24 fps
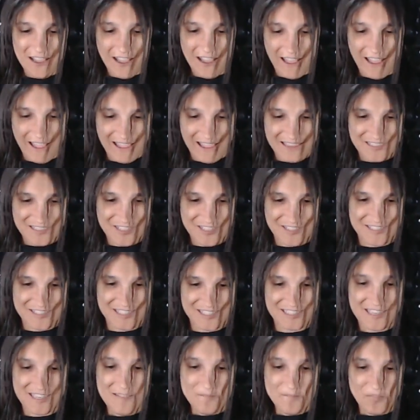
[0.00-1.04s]
Uh, so it
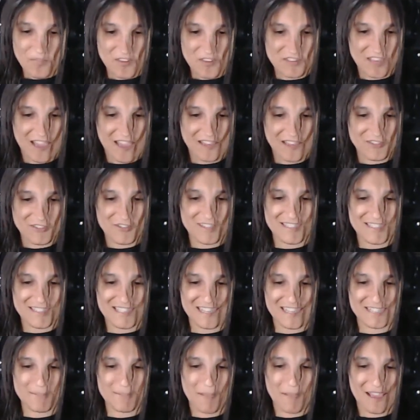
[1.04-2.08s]
says, there's
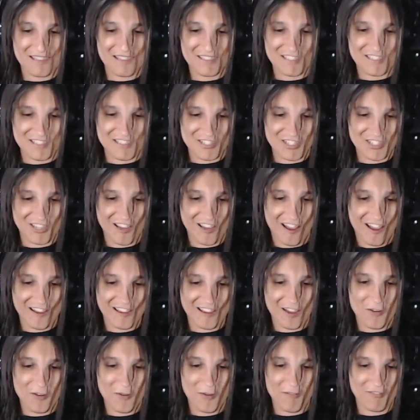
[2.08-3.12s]
106 miles to
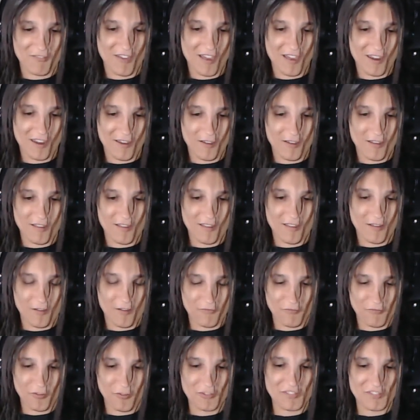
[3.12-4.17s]
Chicago. We've got a,
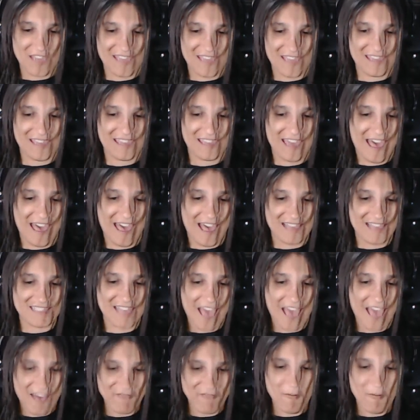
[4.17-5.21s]
a full tank of gas,
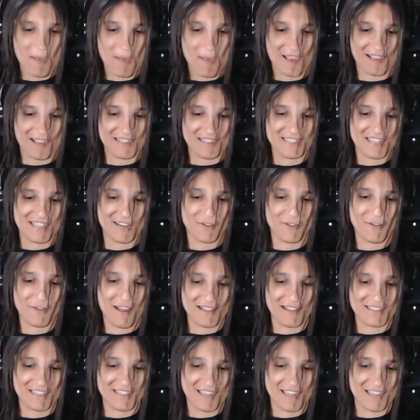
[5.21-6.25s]
half a pack of
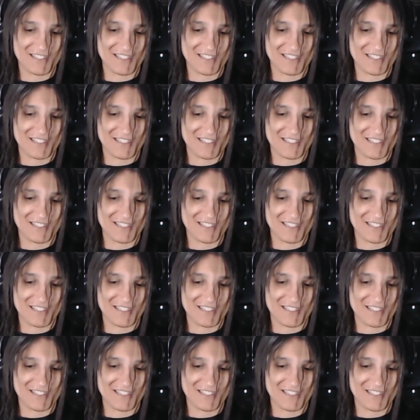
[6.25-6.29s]
cigarettes.